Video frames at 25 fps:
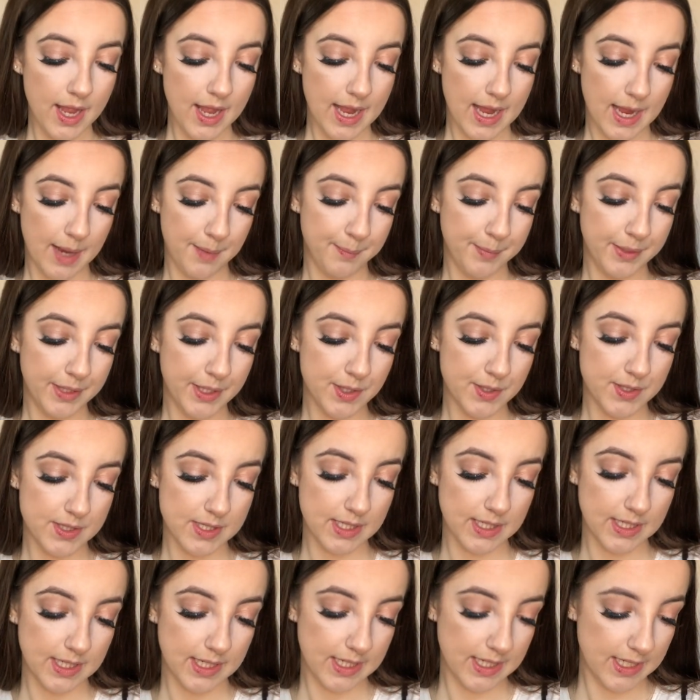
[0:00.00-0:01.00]
I'm
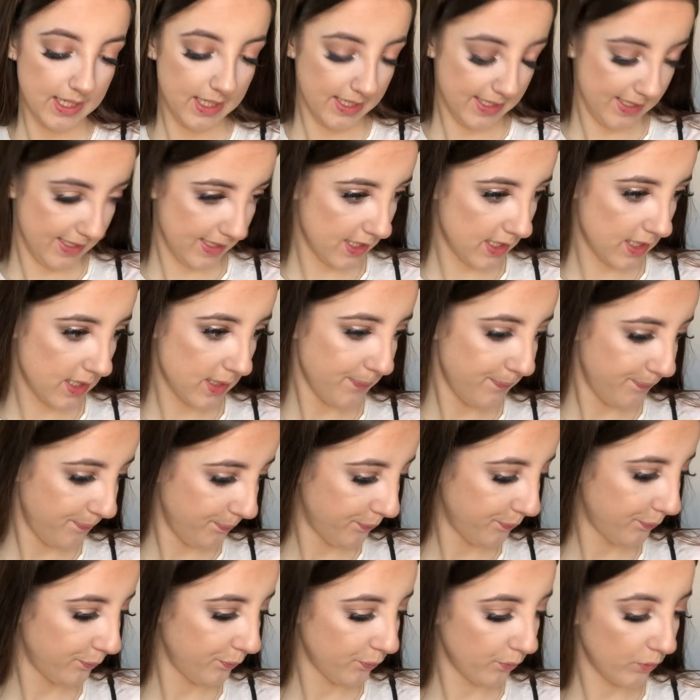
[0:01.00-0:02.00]
using is,
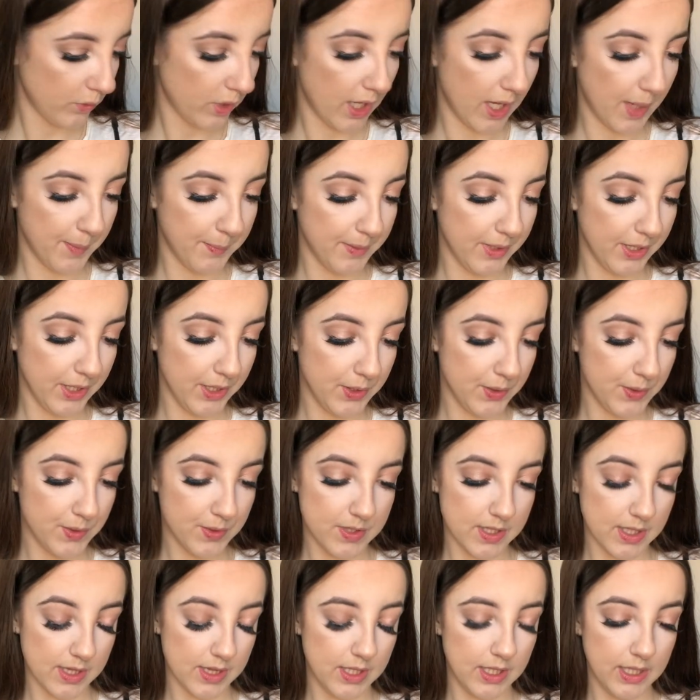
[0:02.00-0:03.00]
I'm going to use
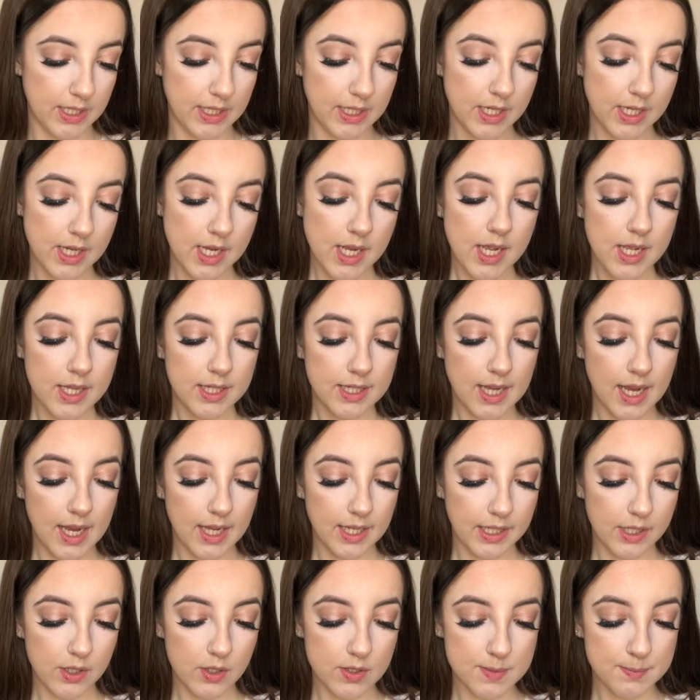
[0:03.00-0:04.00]
the
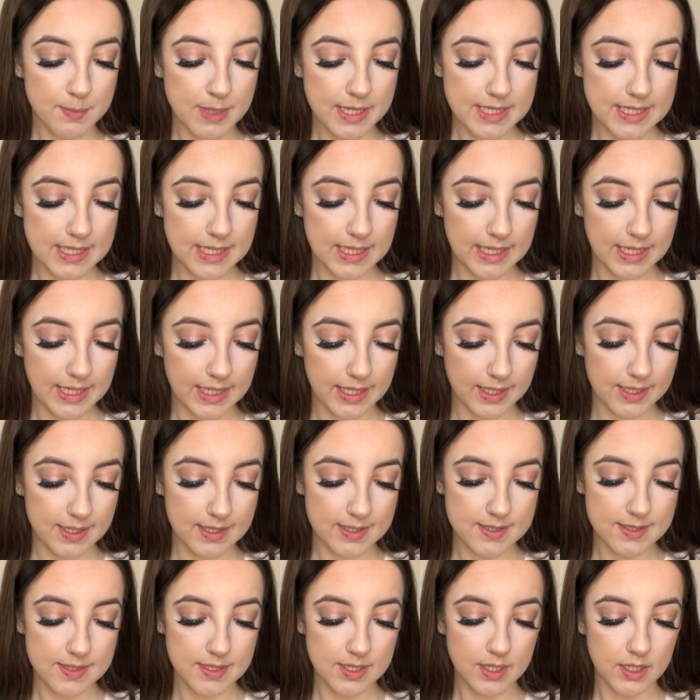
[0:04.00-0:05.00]
Kylie
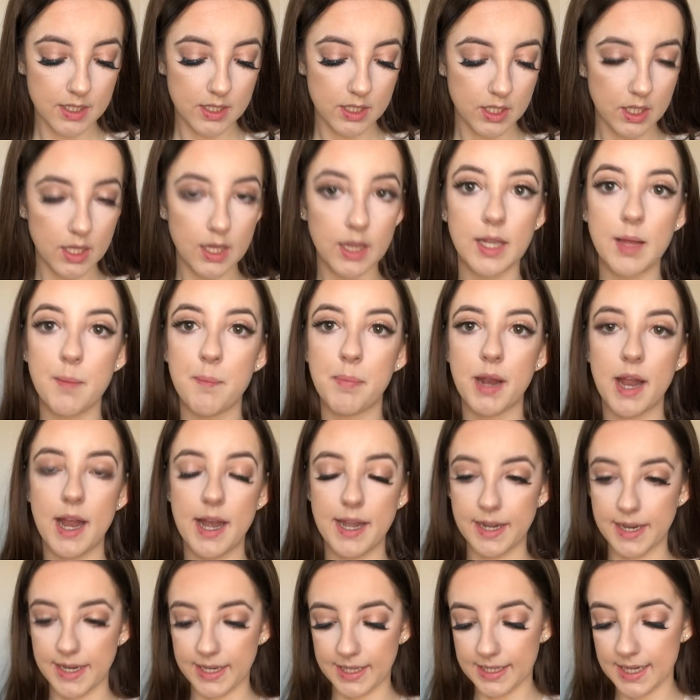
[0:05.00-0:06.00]
Cosmetics lip
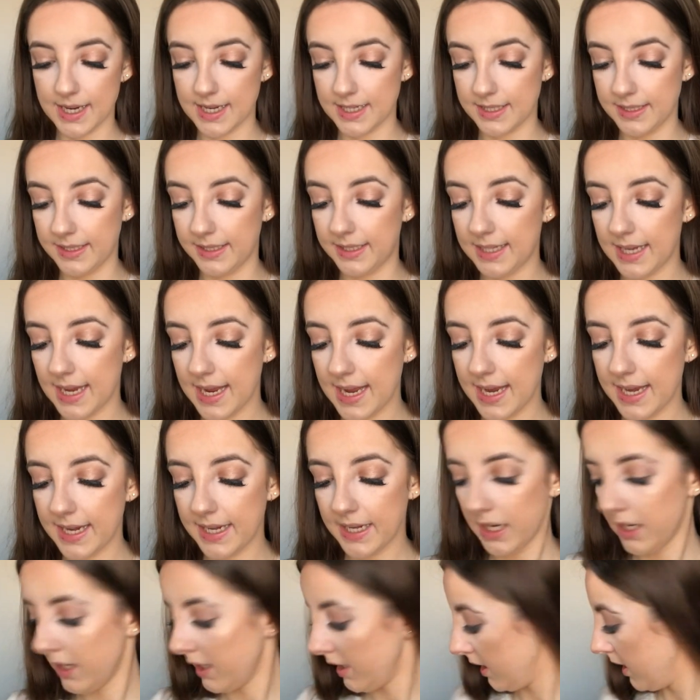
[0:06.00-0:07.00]
liner in Candy K.
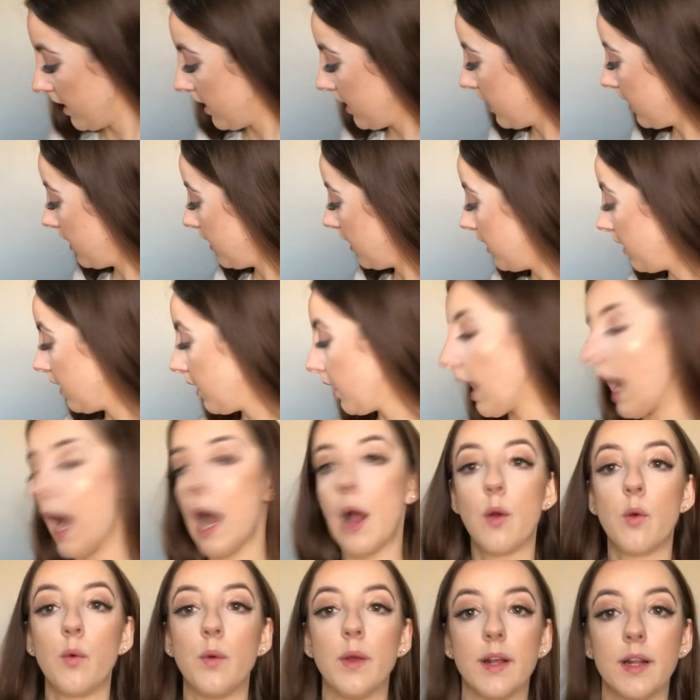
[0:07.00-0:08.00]
I'll
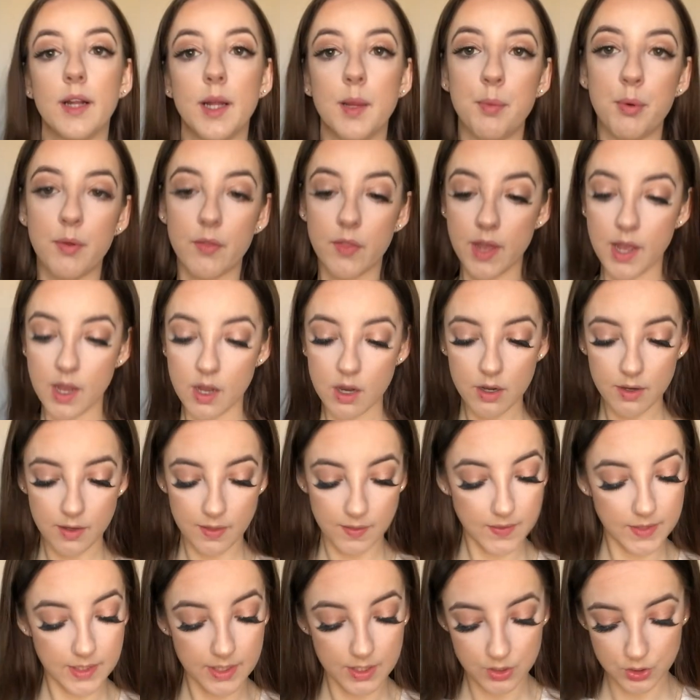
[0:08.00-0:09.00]
quickly put that on and
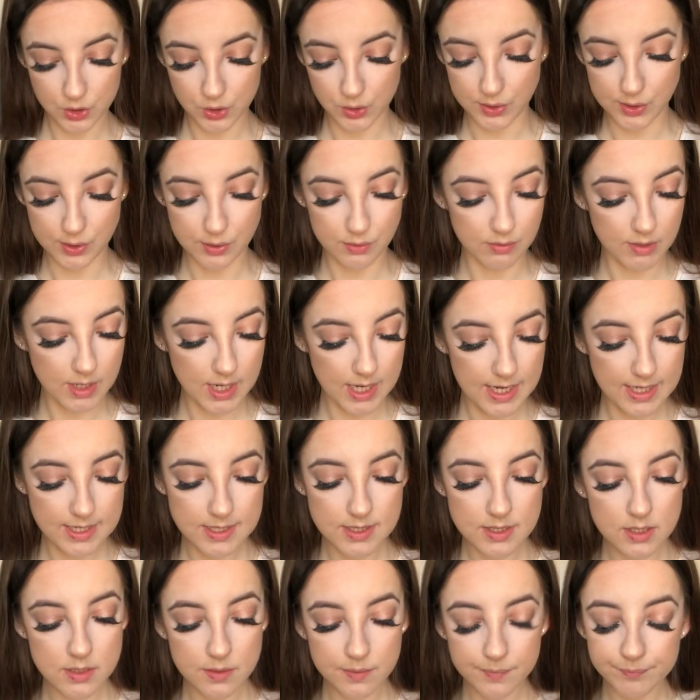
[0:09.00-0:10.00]
then I'll show you the
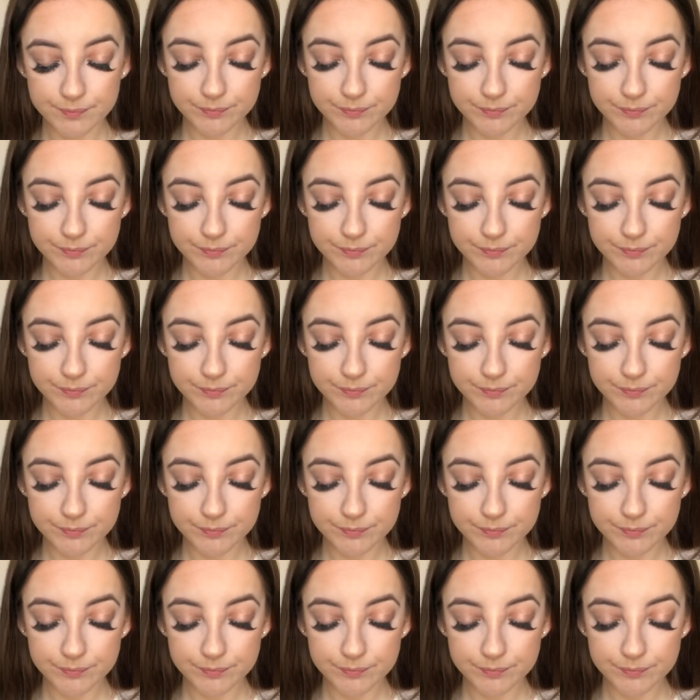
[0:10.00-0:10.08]
rest.